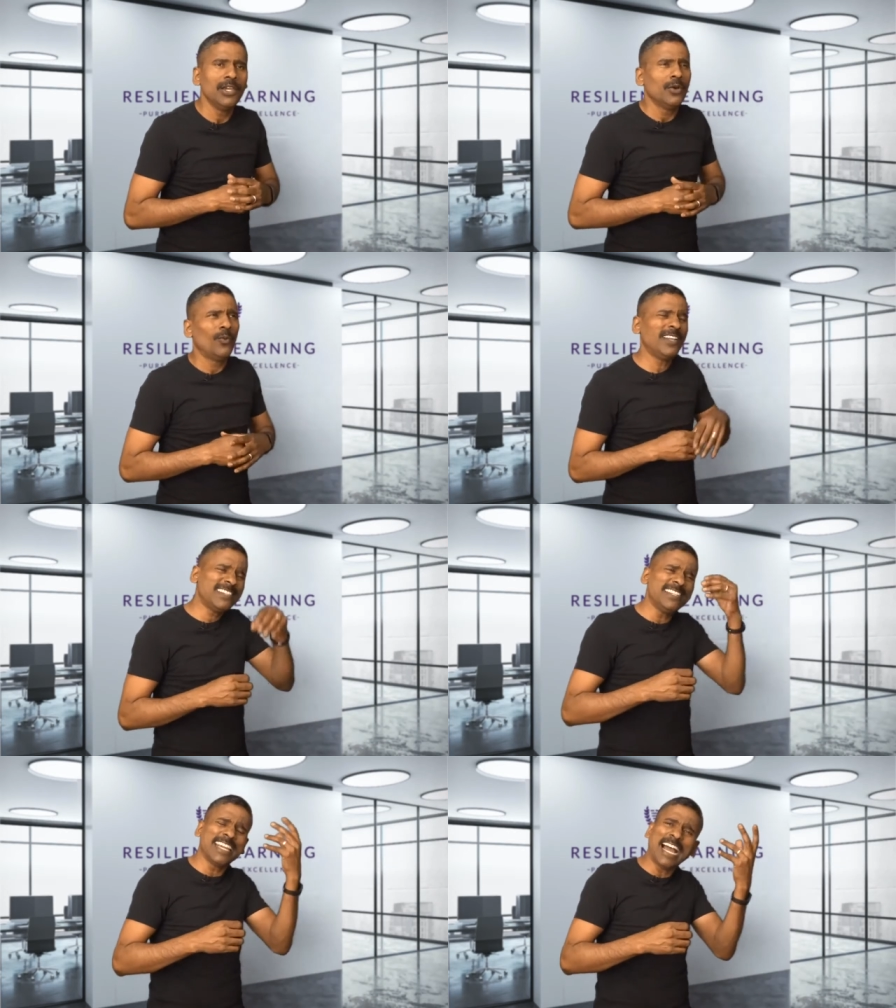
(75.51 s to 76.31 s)

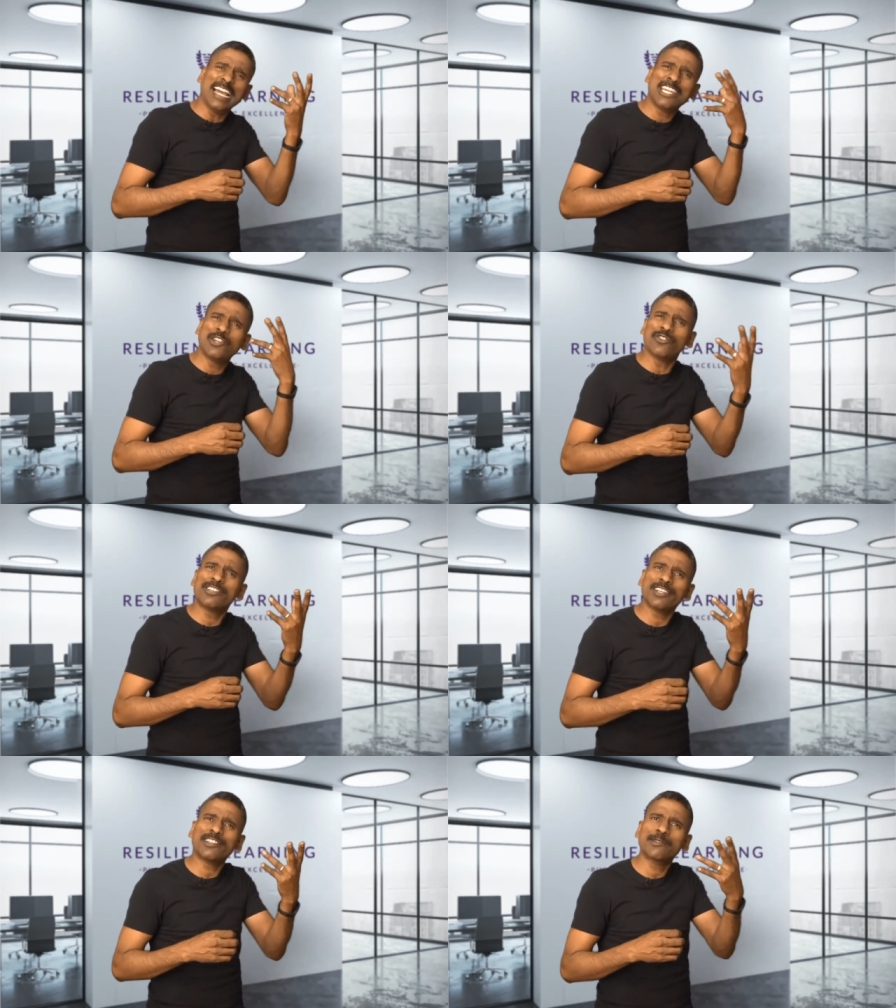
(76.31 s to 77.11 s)
Wasn't the IQ
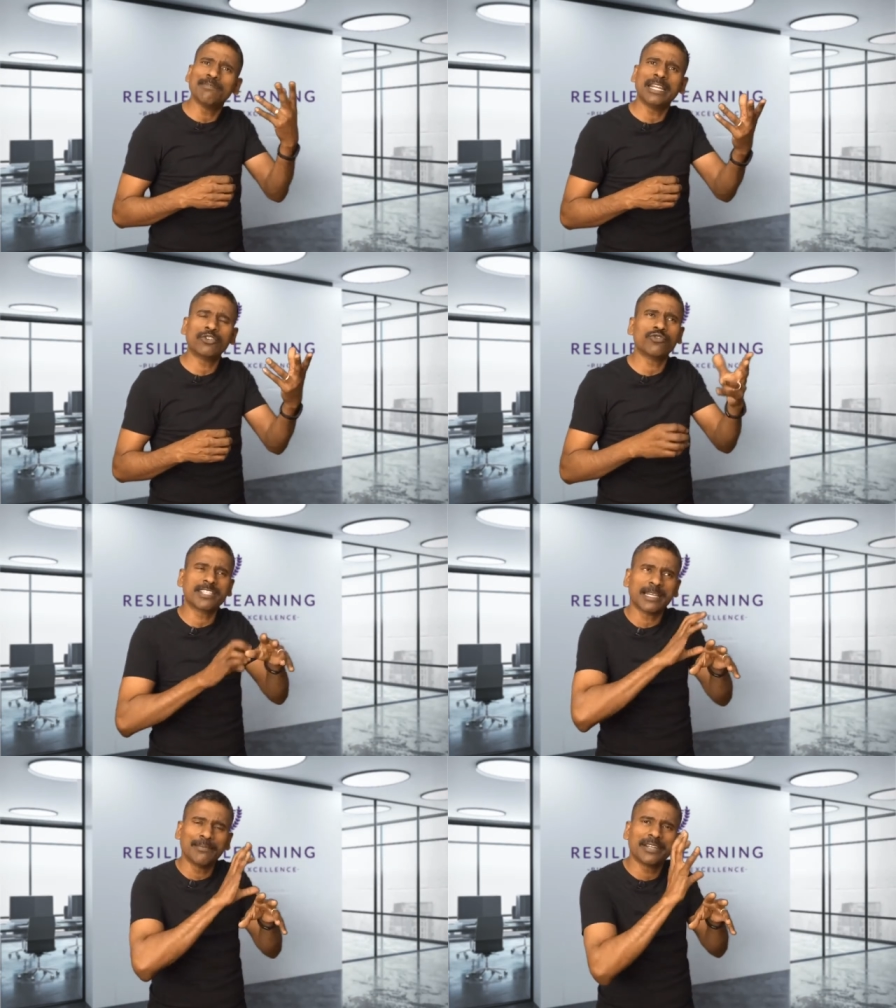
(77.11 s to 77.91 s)
test meant to
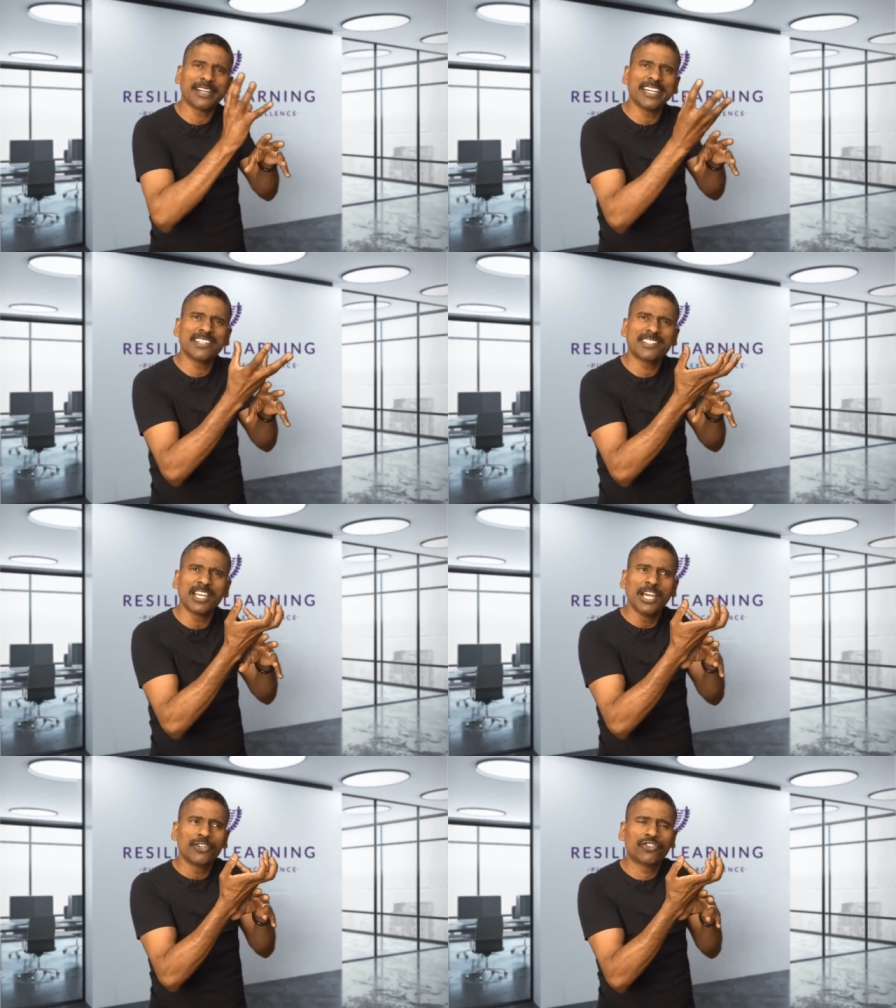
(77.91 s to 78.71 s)
summarize
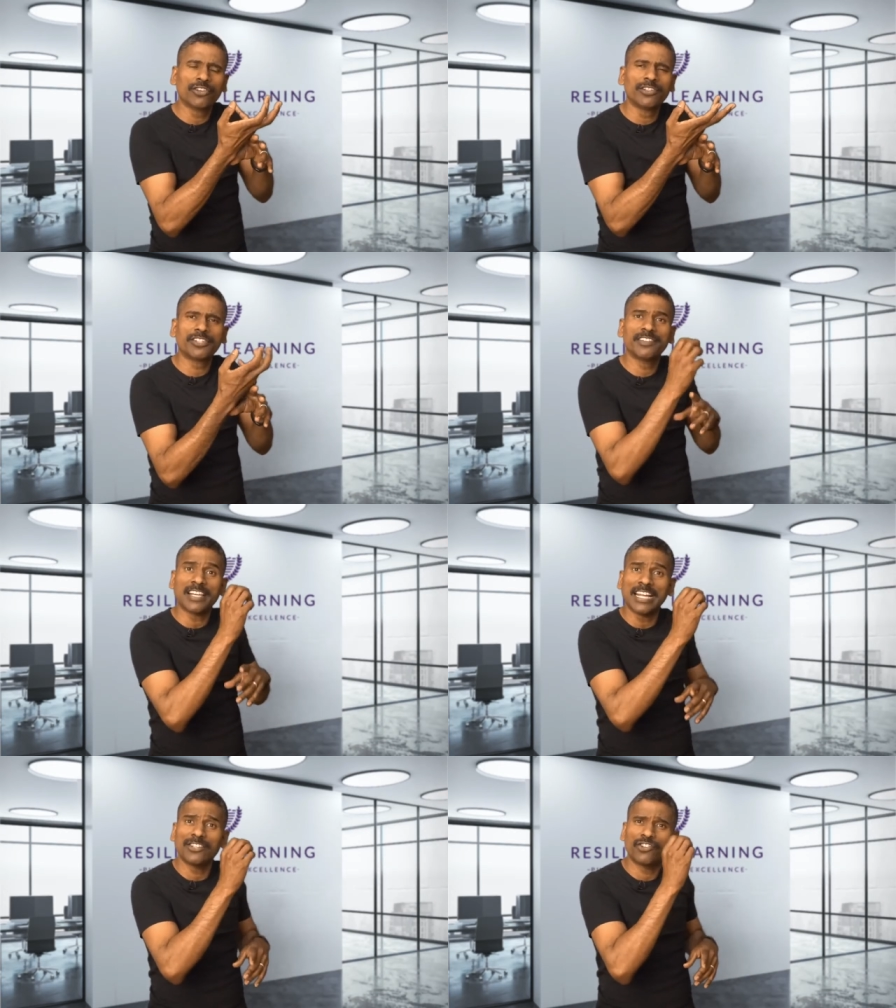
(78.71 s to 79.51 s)
children's
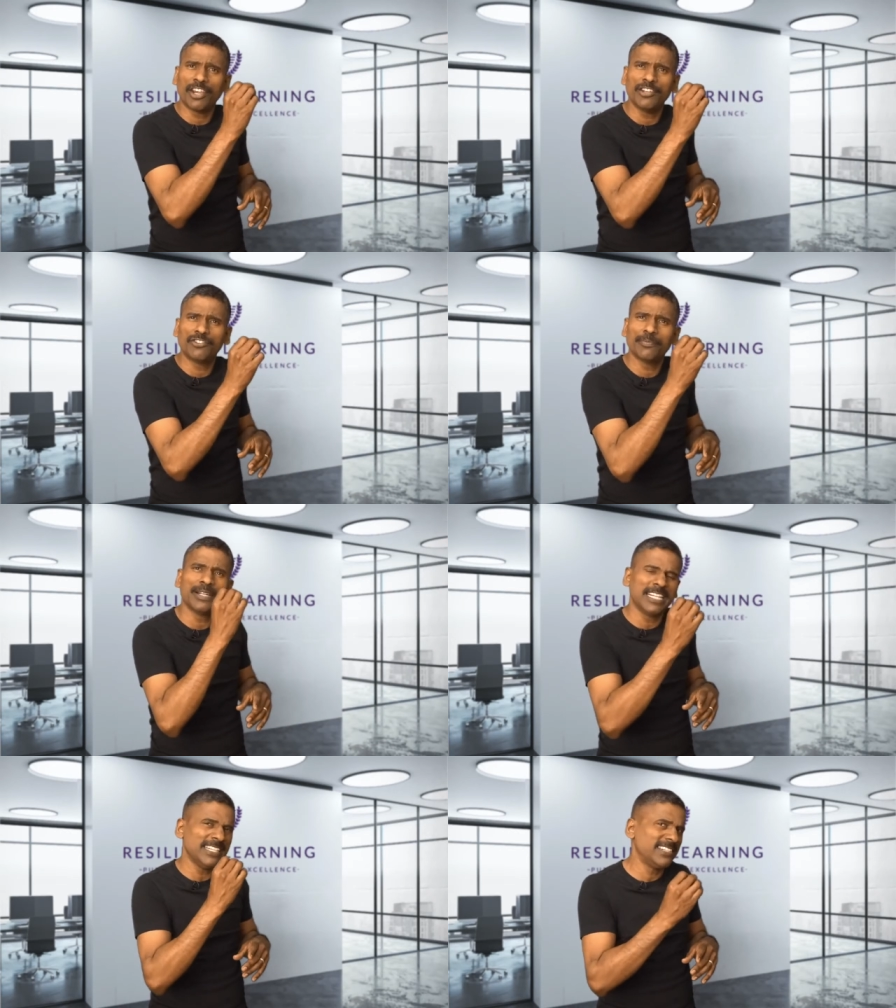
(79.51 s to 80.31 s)
unchangeable
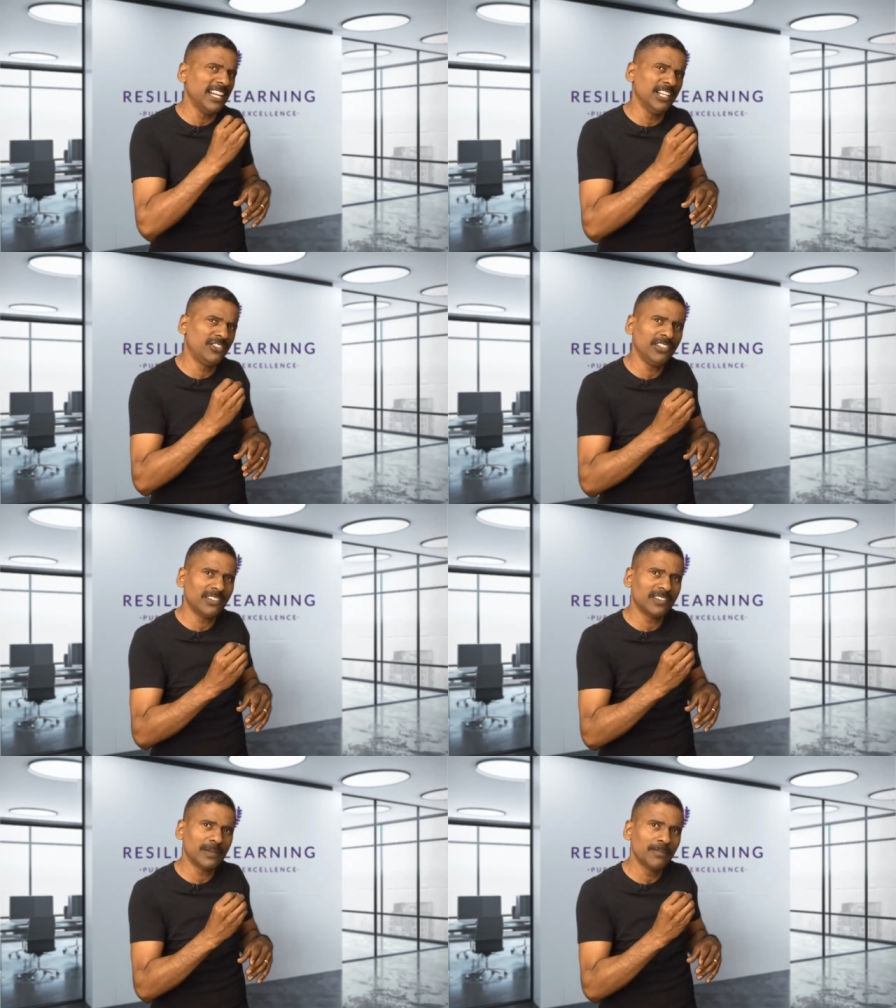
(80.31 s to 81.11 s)

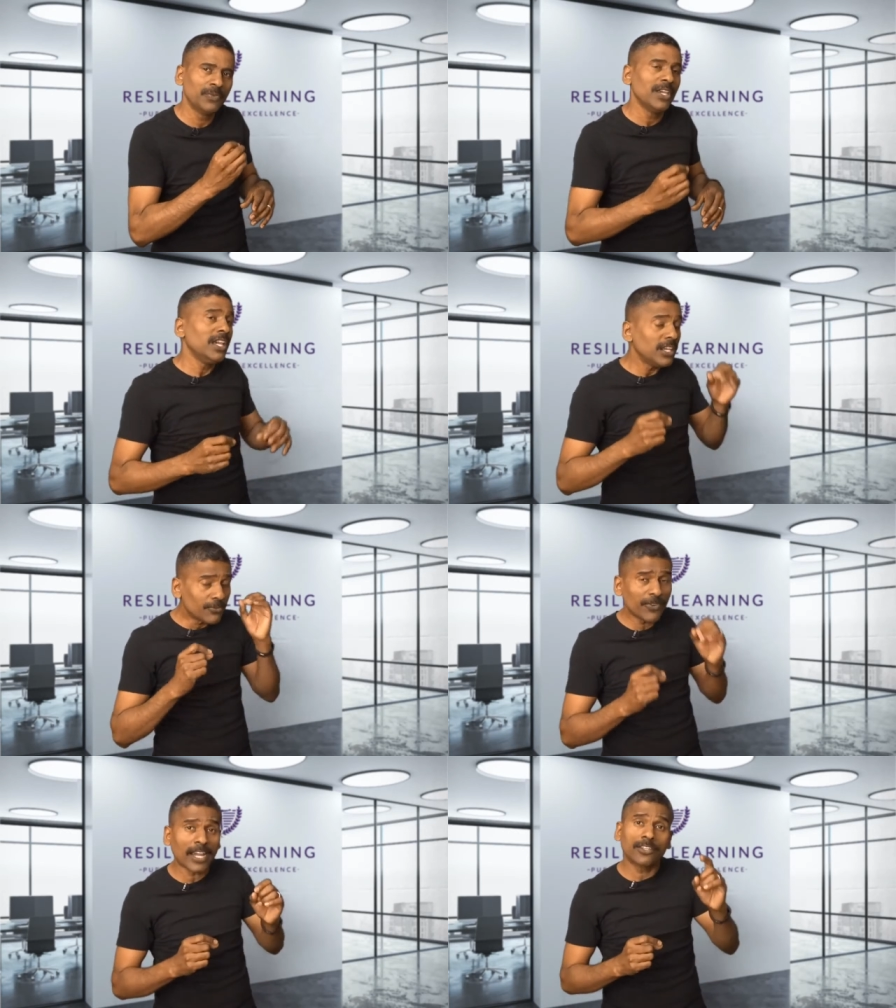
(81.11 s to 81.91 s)
intelligence? In
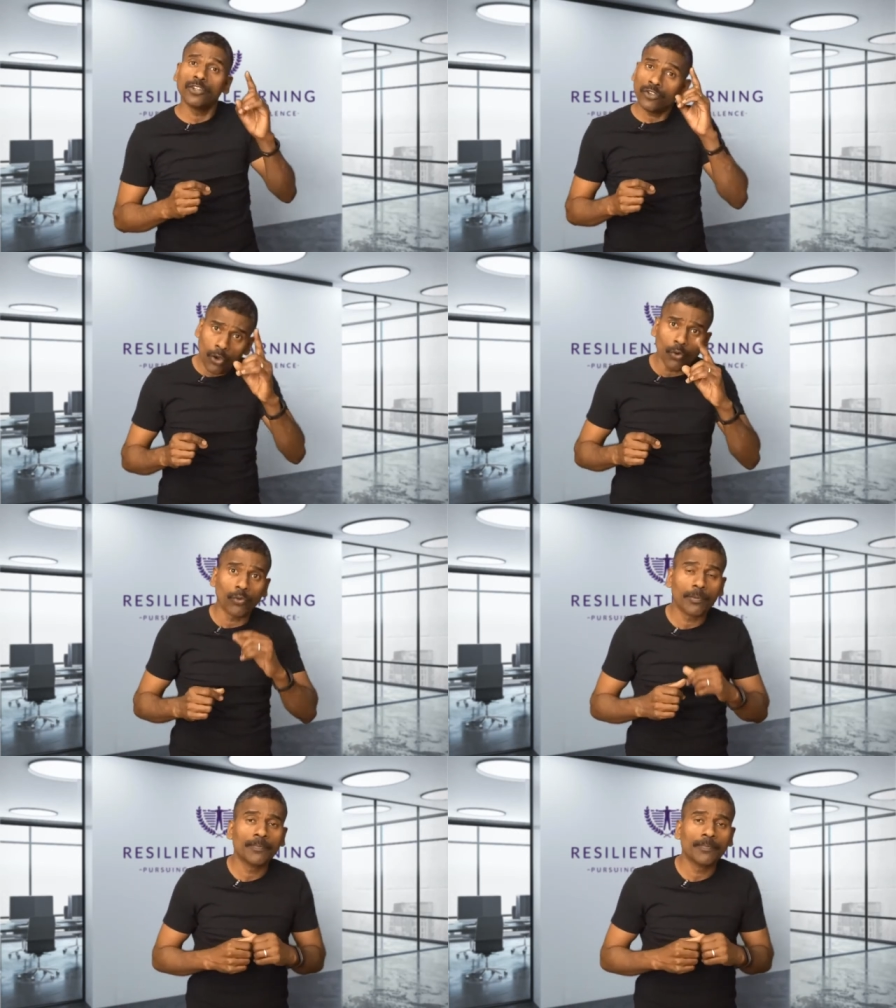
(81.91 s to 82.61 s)
fact, no.